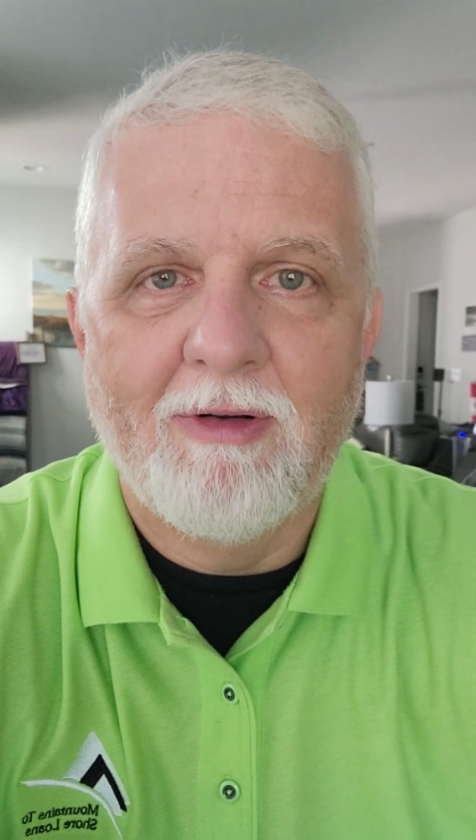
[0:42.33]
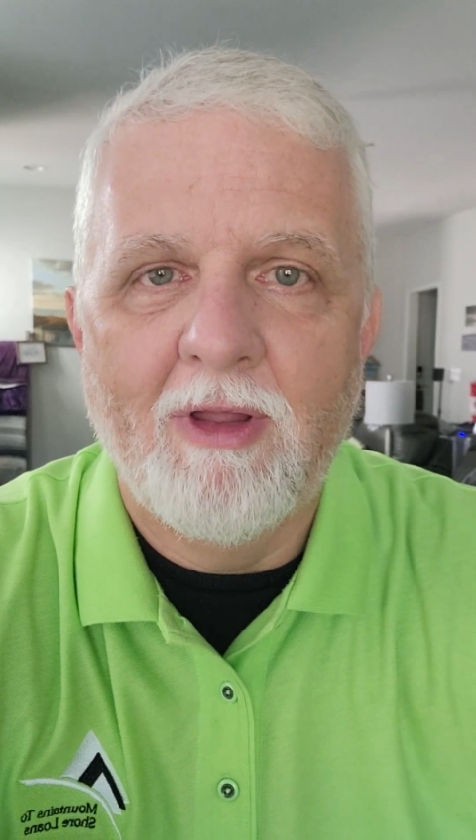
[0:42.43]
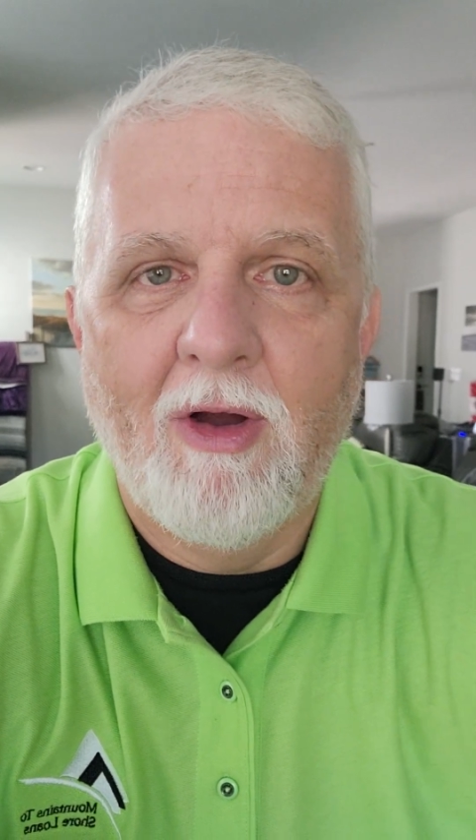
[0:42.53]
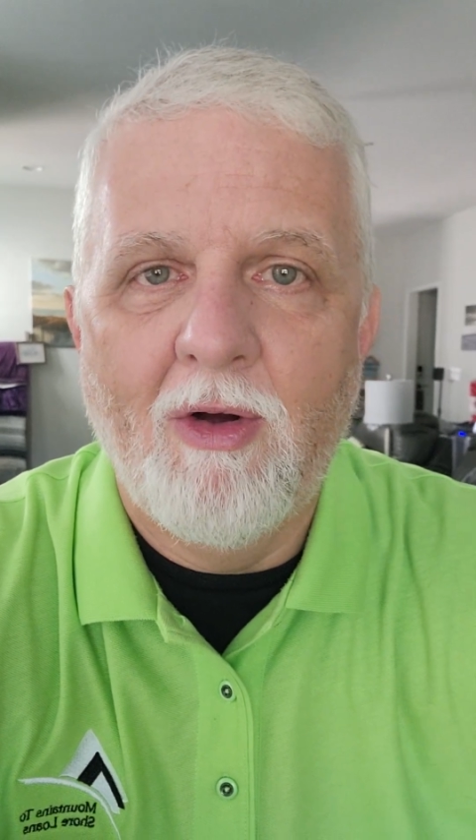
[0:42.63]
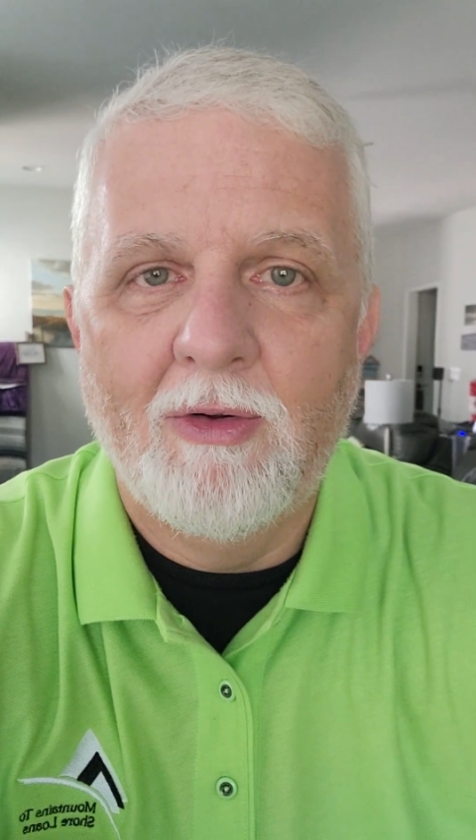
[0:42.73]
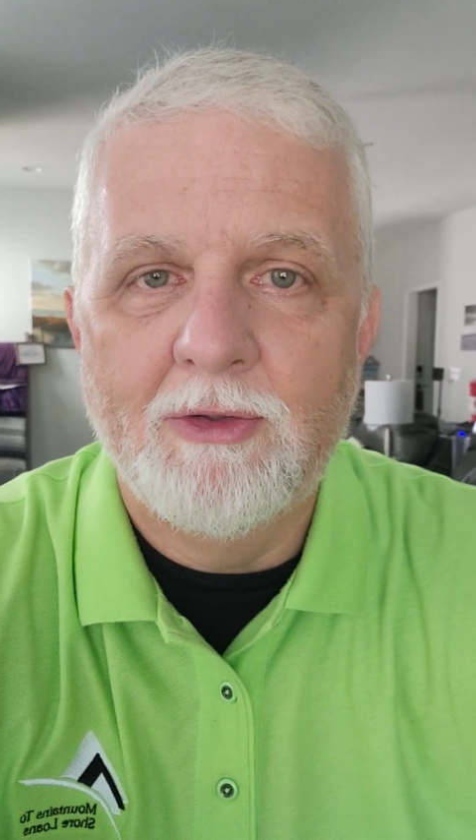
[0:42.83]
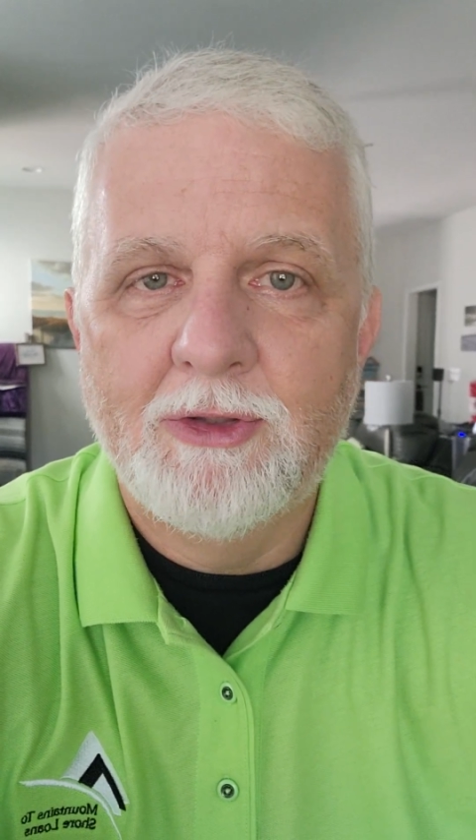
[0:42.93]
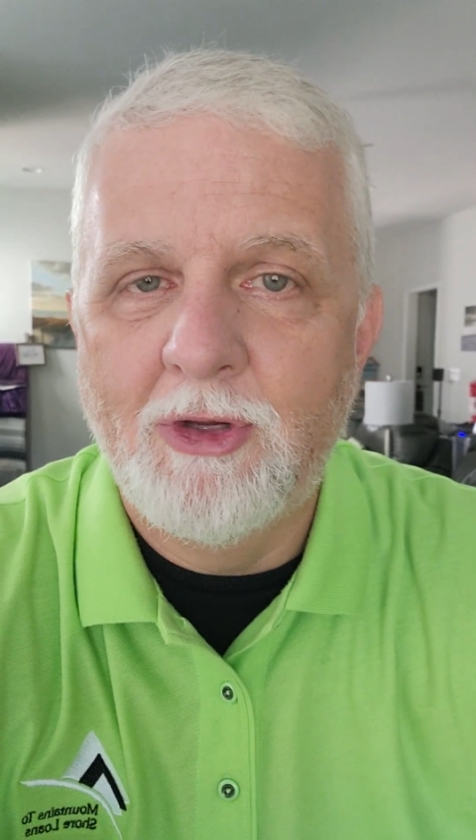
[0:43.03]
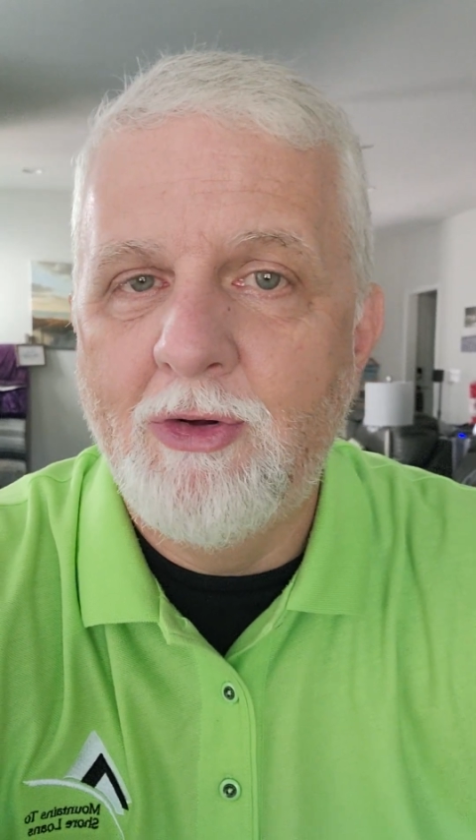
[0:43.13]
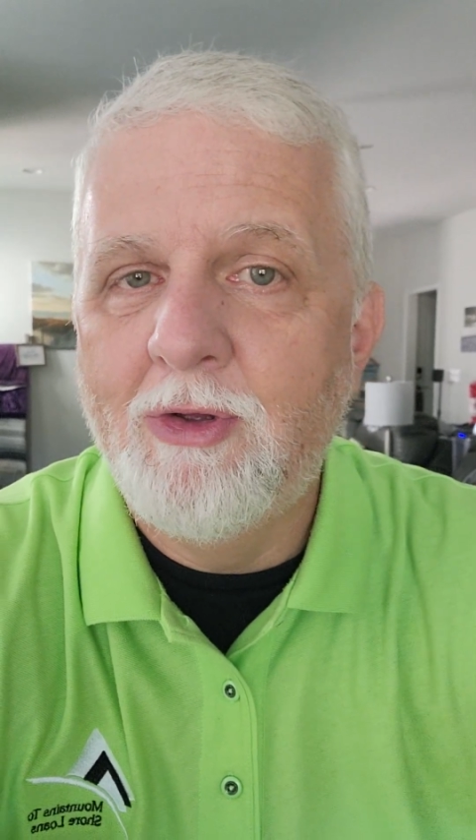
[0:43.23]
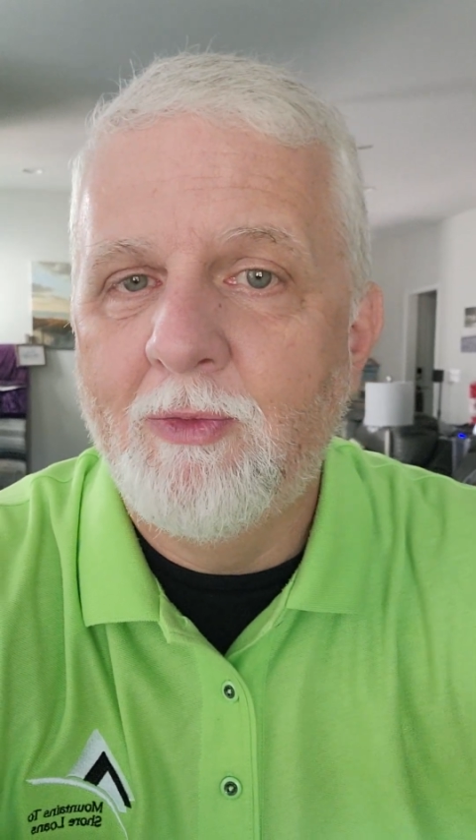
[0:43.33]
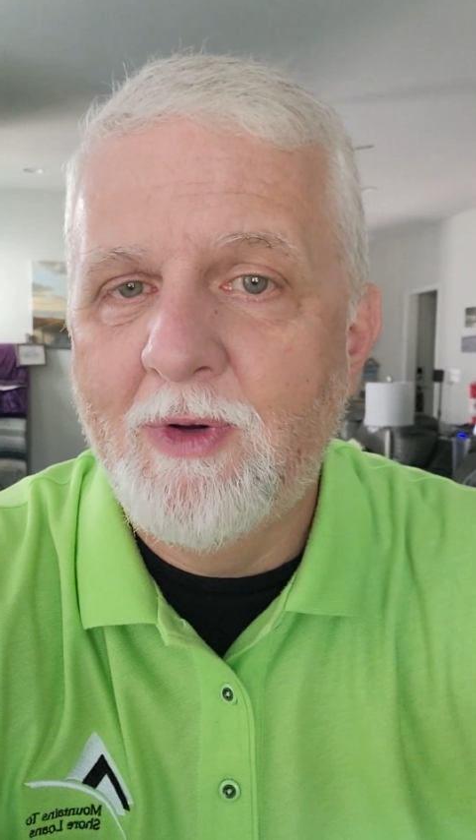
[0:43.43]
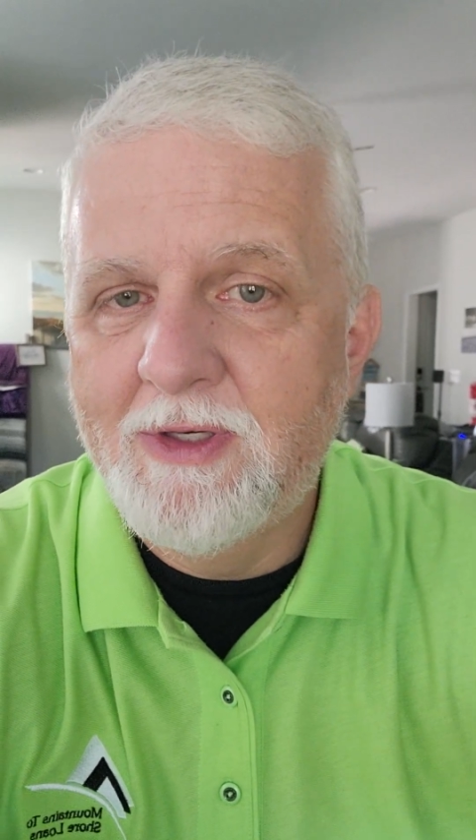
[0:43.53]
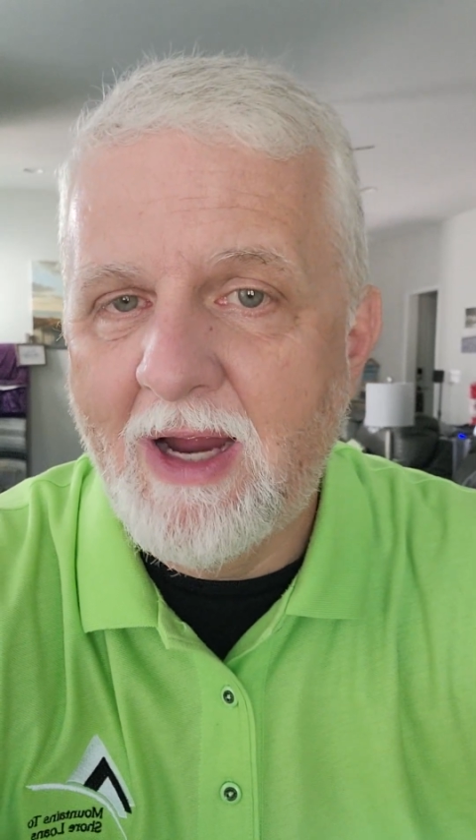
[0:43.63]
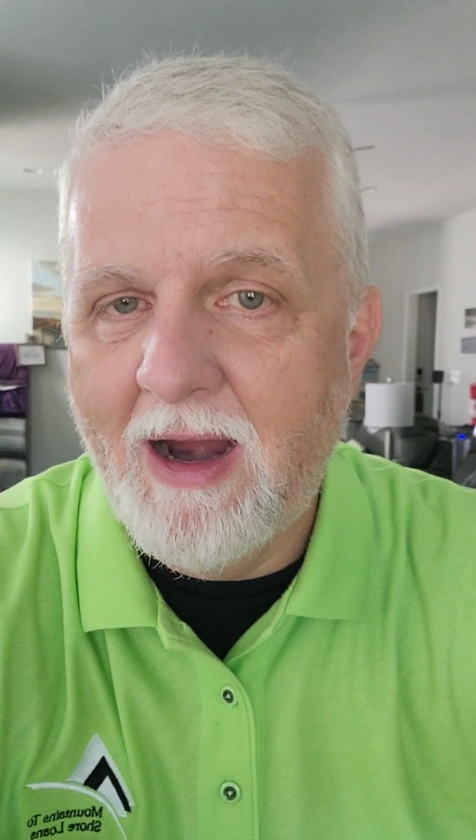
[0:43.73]
long so you can
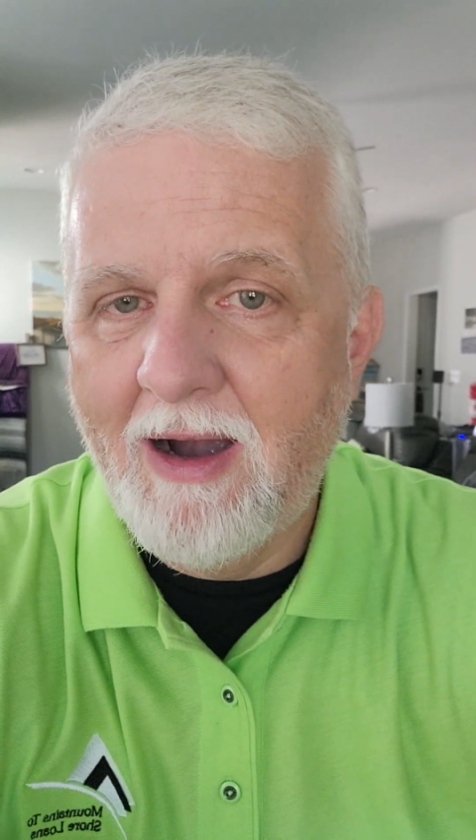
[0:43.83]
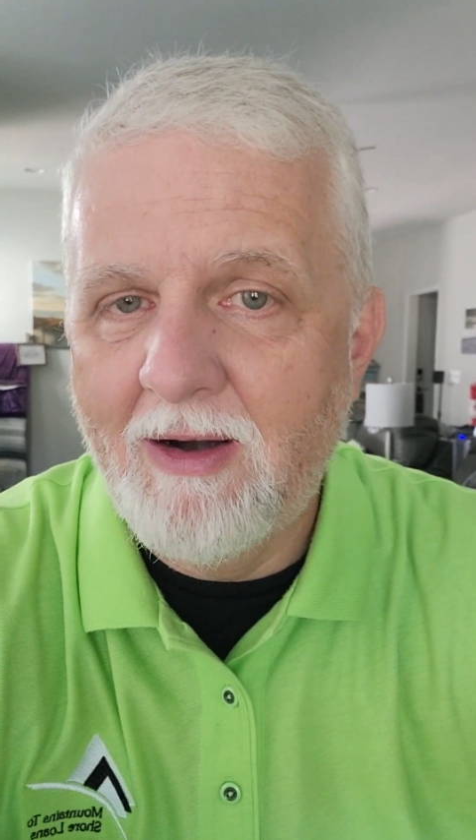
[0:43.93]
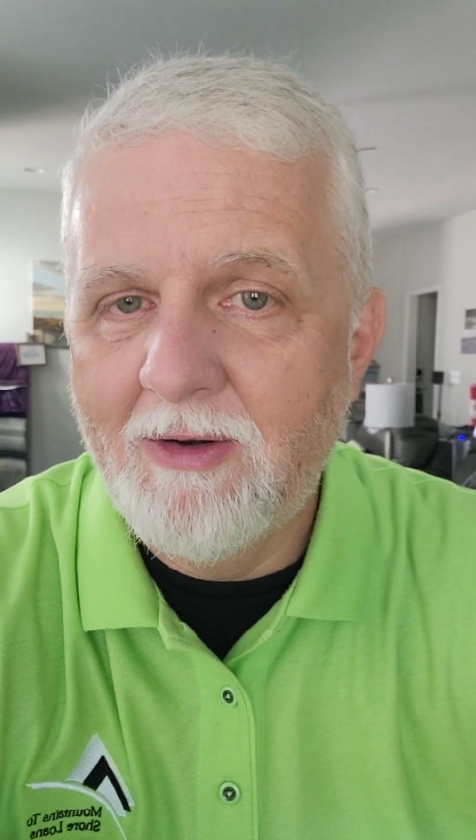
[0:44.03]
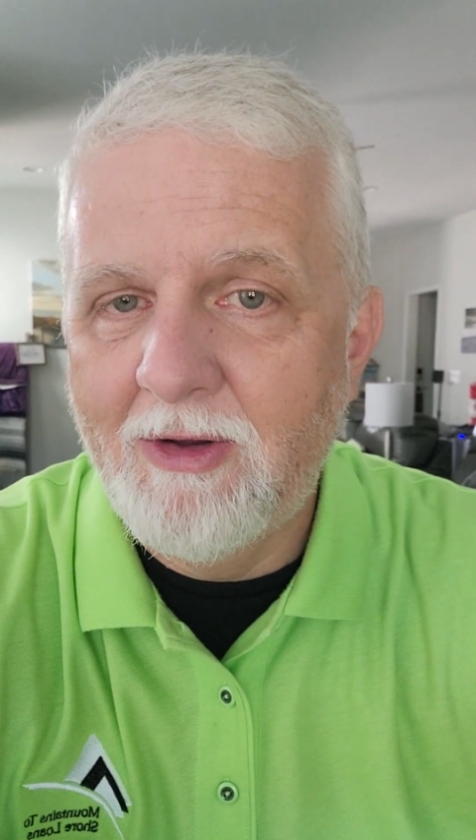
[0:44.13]
retire.